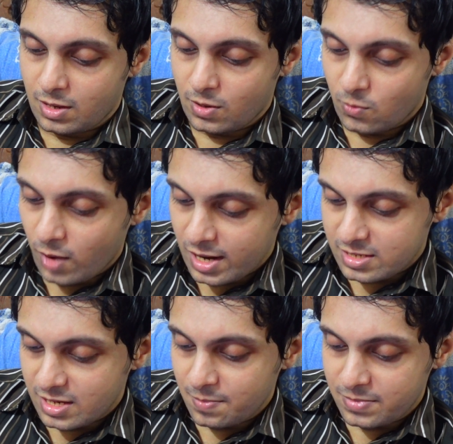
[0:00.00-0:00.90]

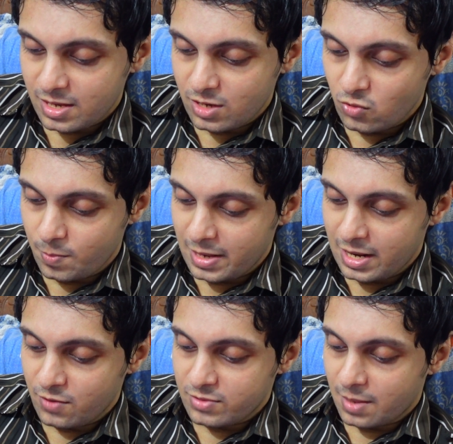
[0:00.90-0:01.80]
What's something you
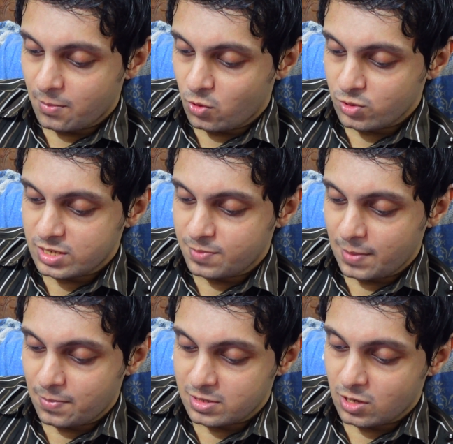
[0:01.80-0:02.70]
believe the most
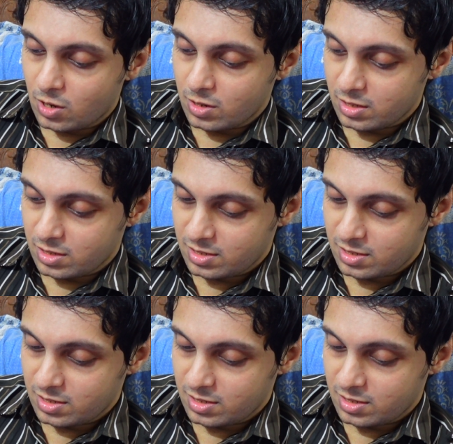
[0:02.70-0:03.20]
people don't?